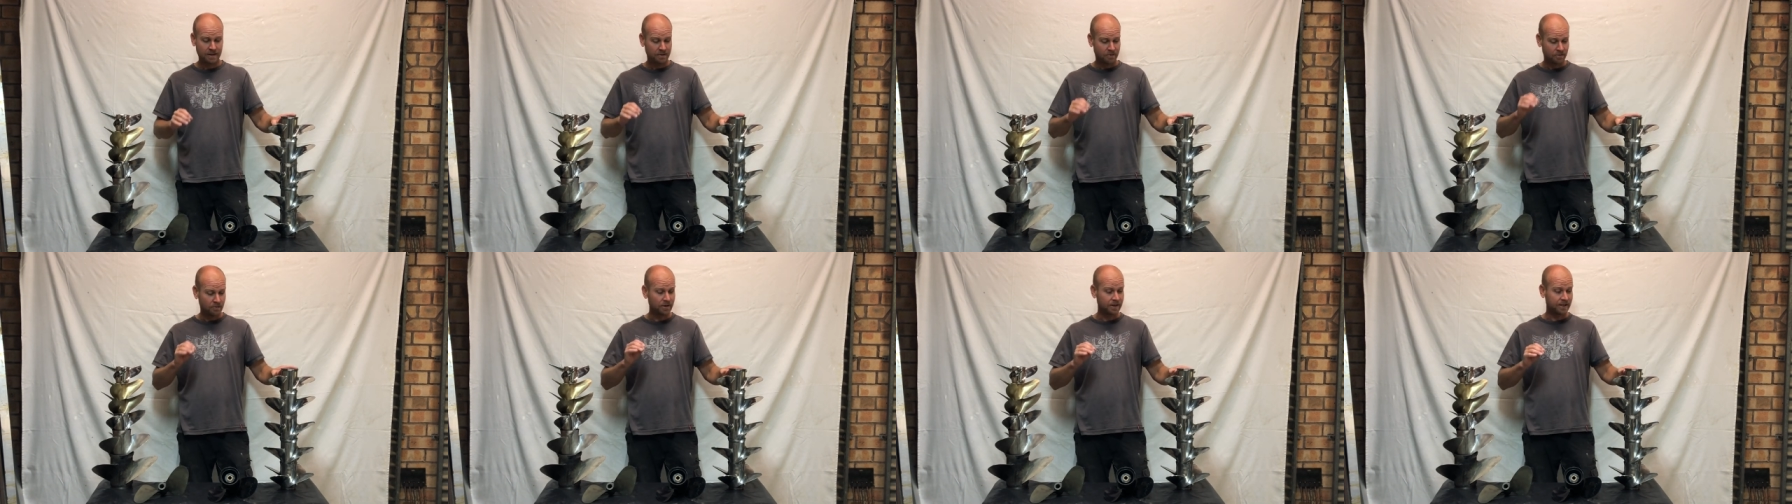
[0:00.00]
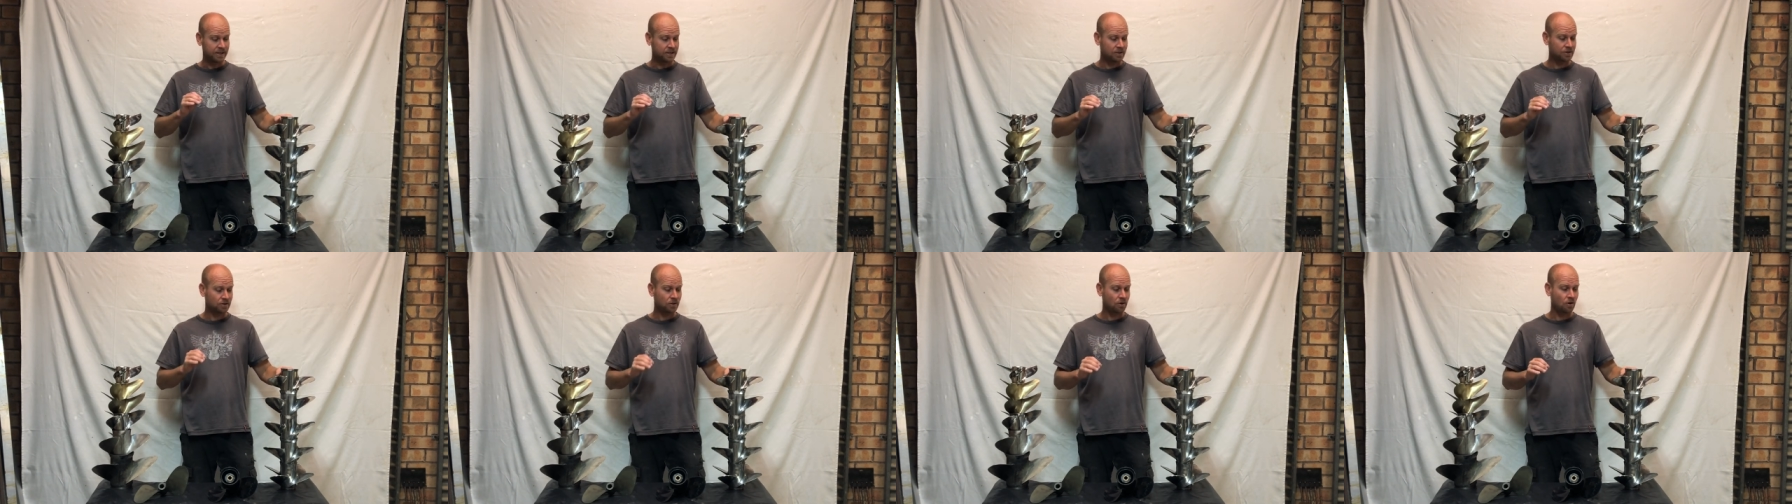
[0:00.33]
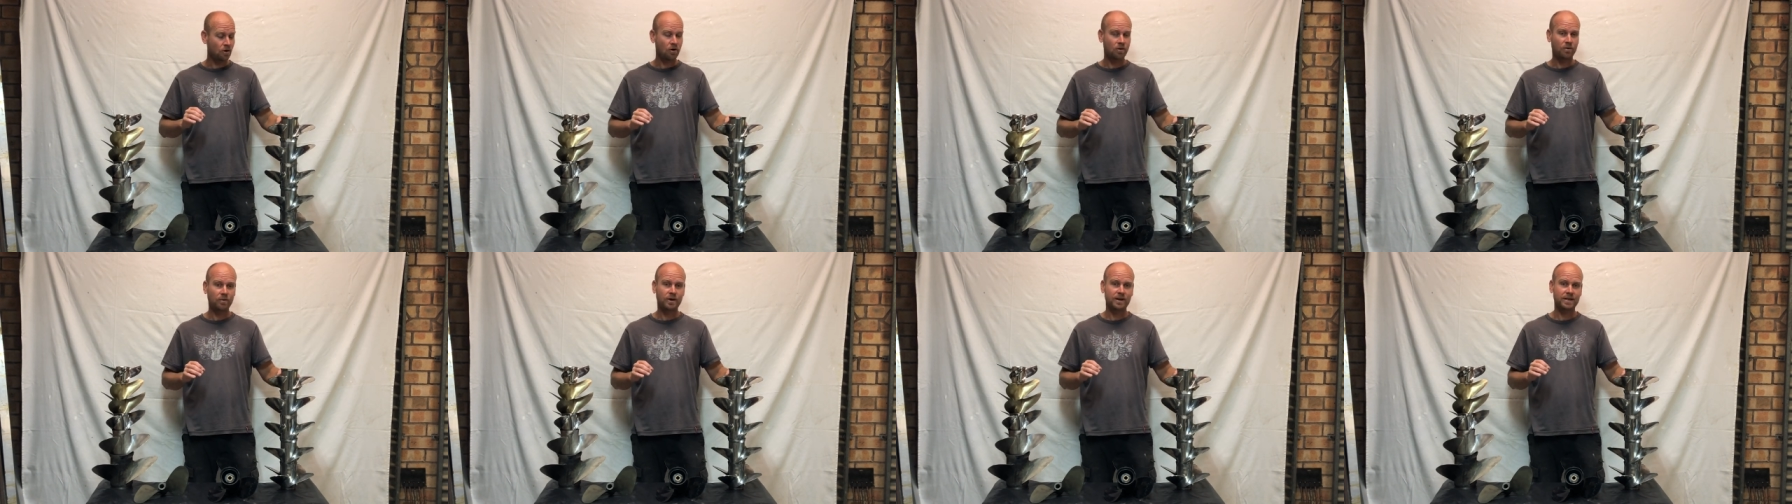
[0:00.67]
really
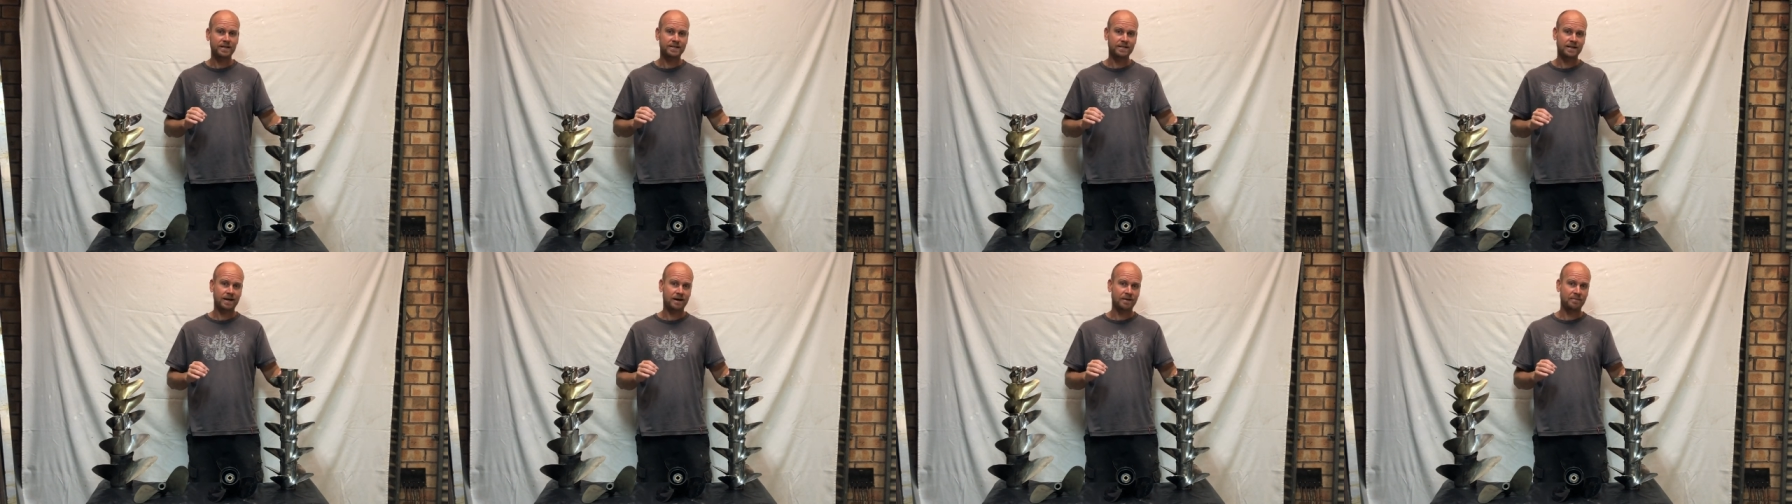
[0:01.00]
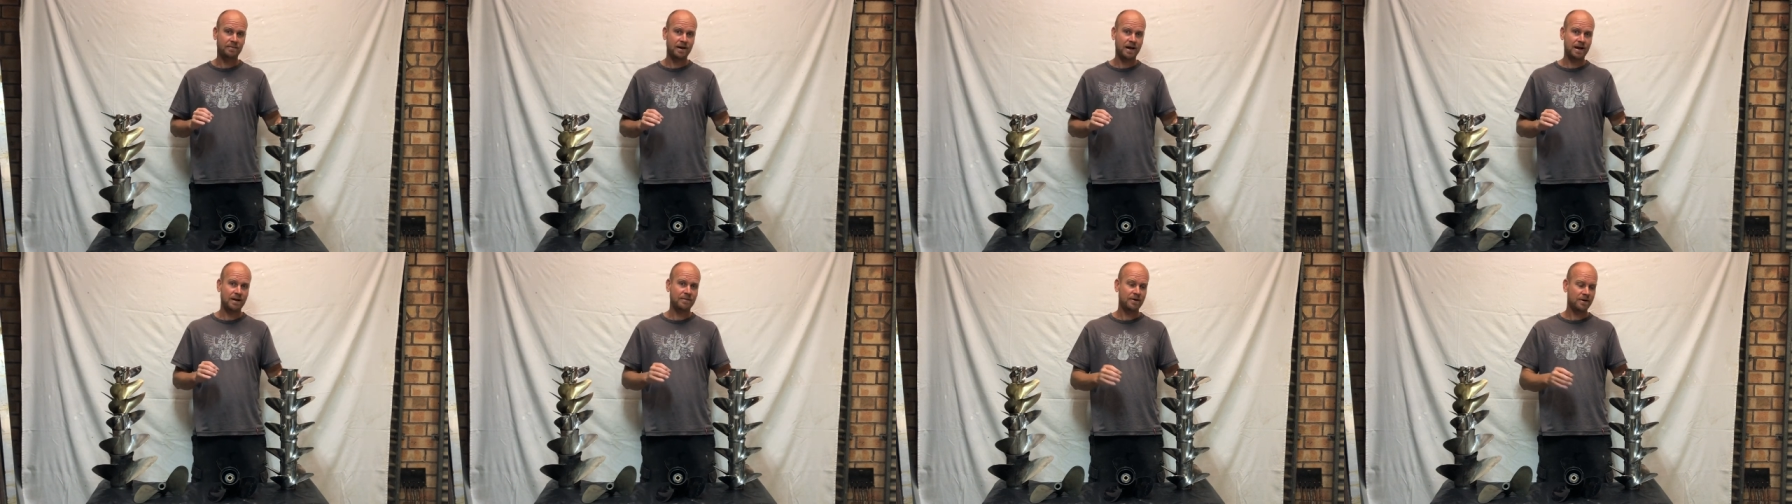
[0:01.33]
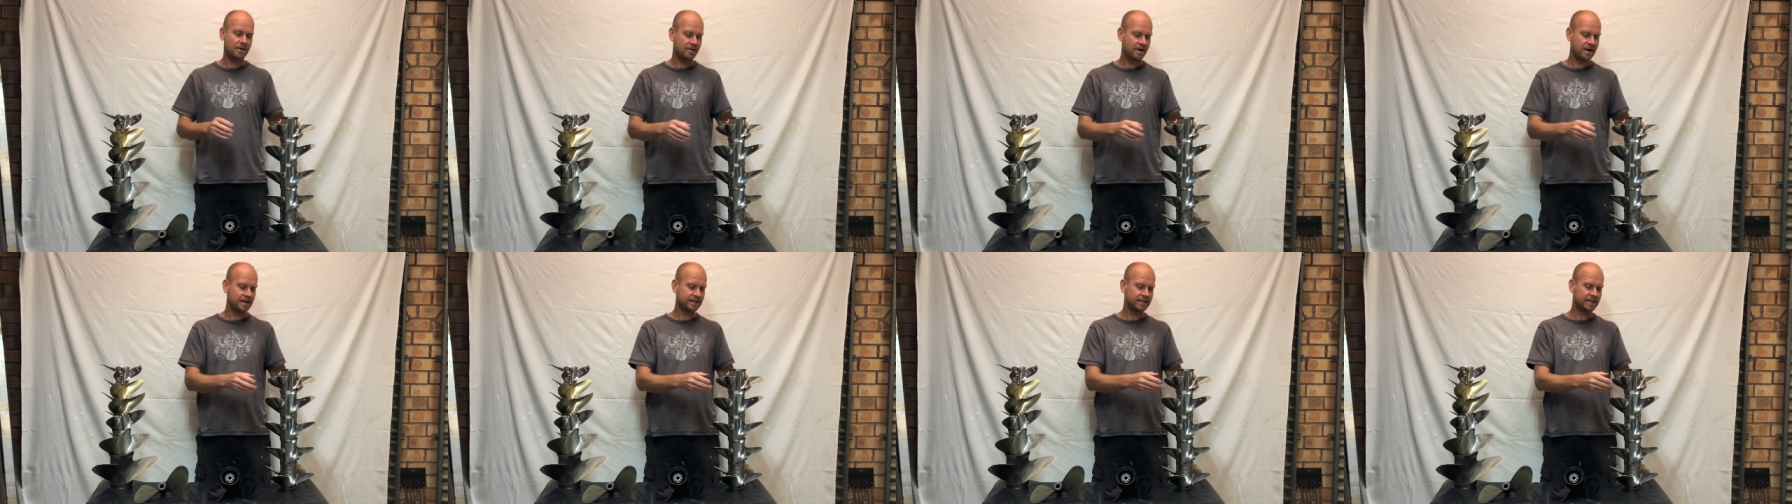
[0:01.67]
strong when I started
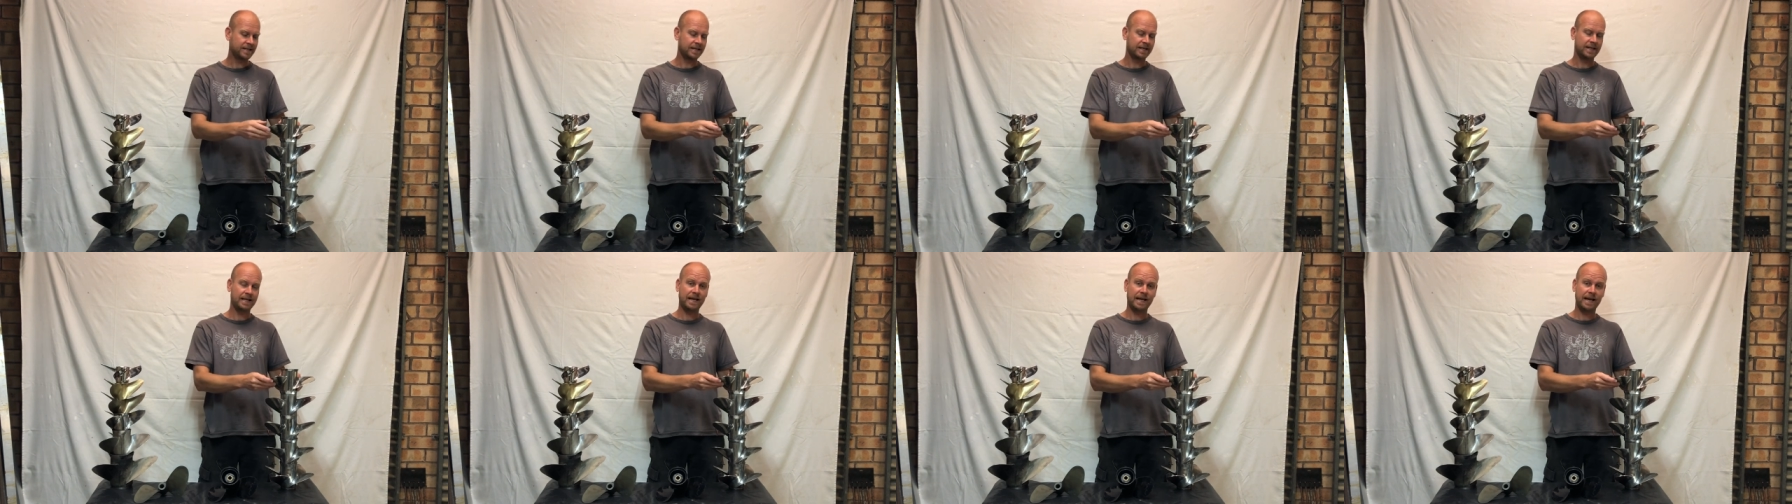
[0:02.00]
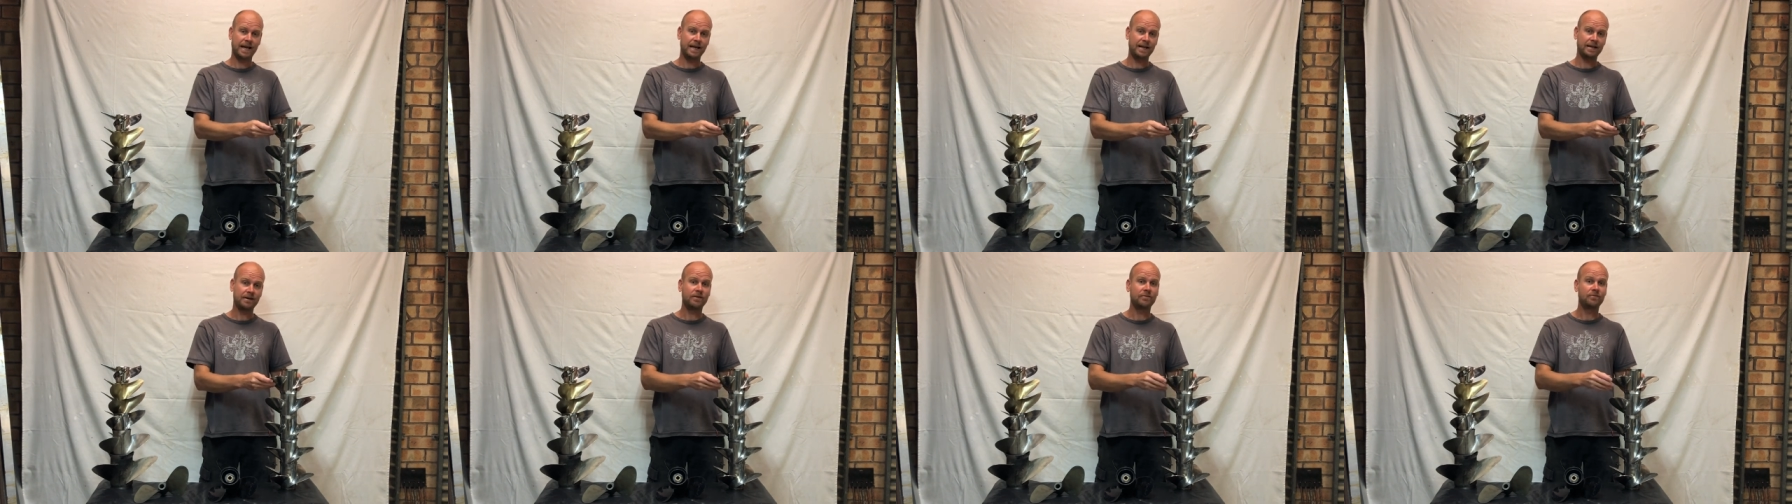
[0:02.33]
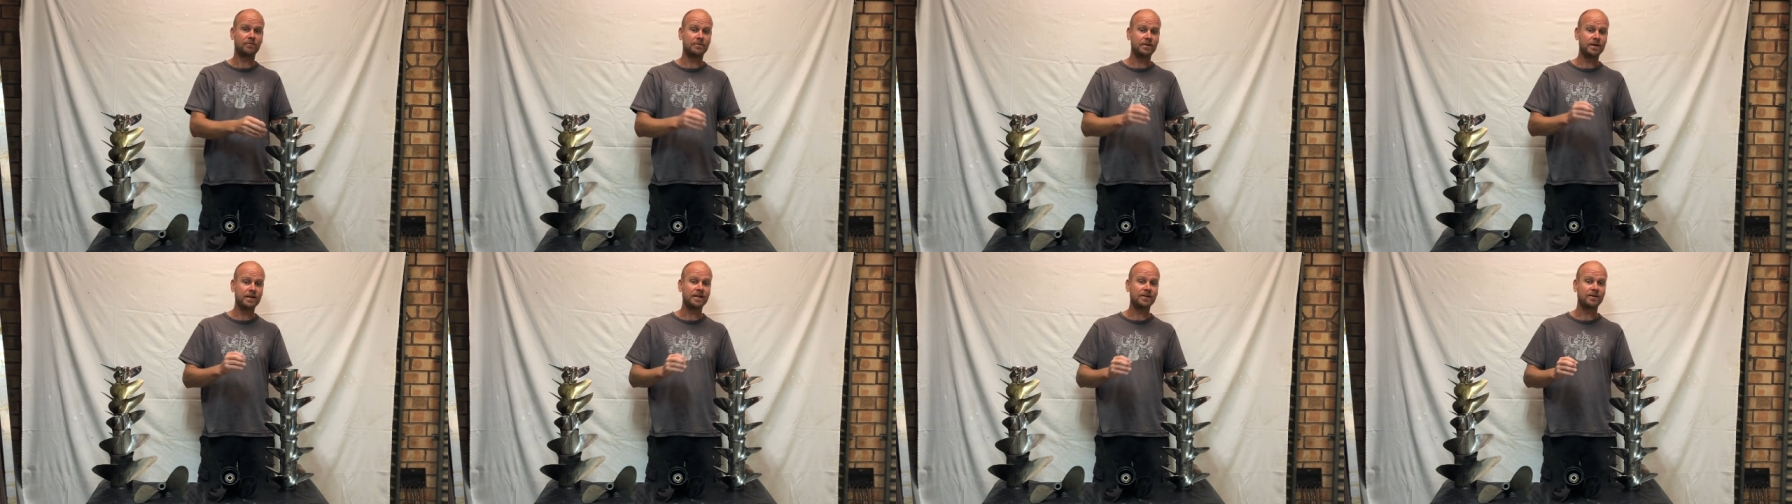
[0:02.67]
powerboat racing and
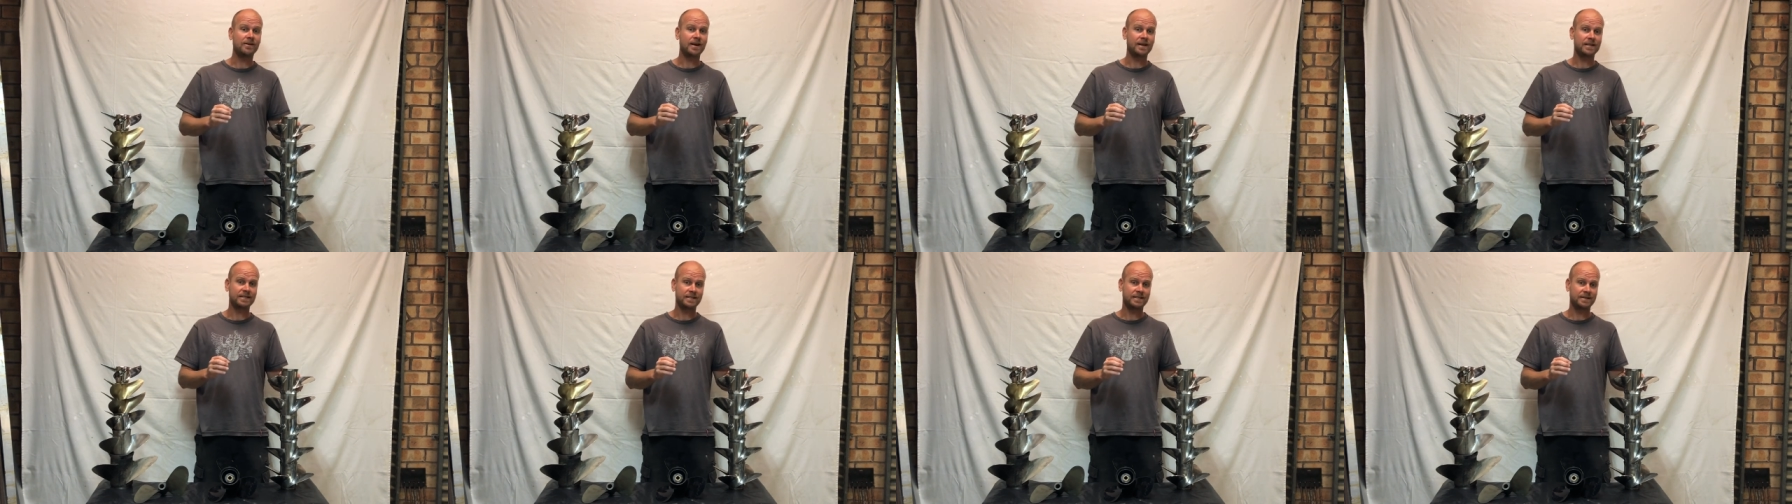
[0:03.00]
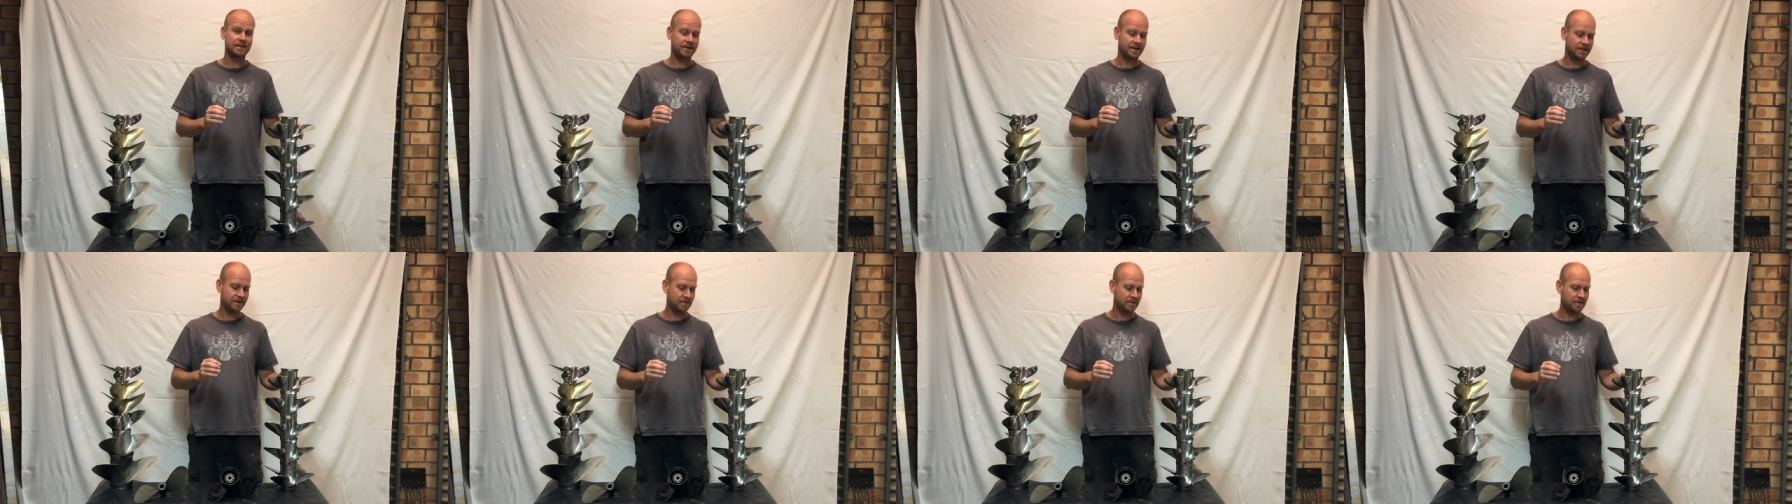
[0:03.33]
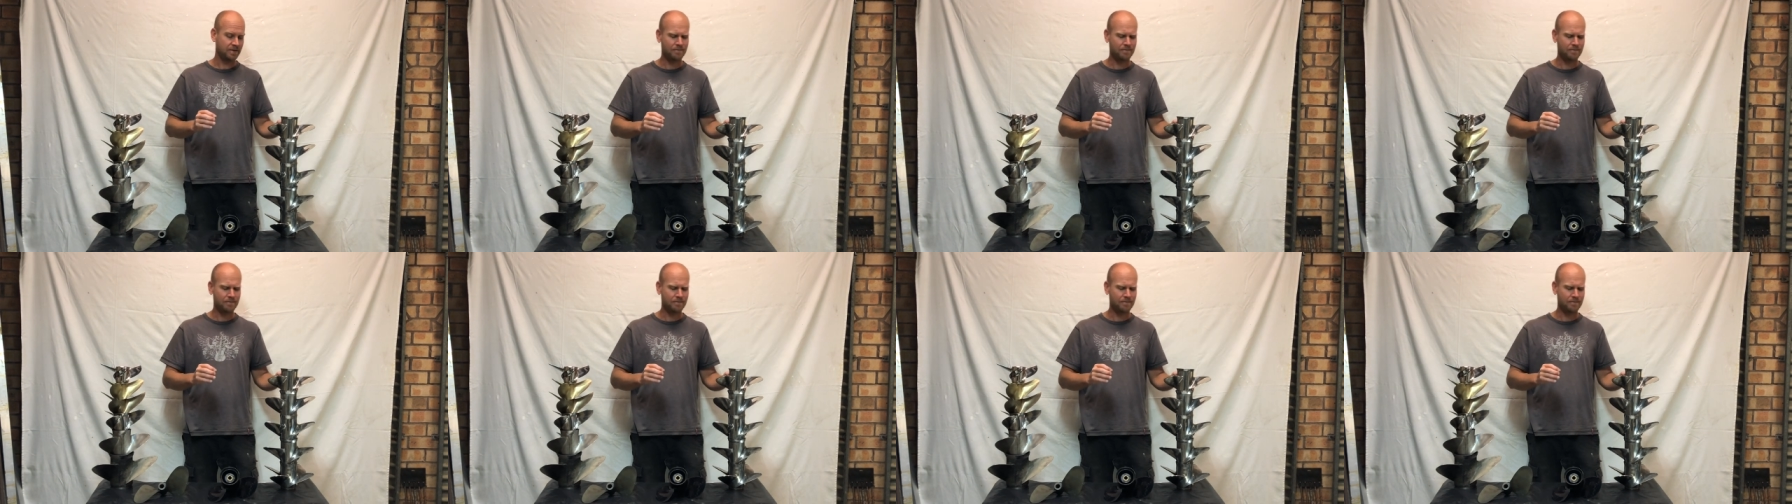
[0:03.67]
realised the,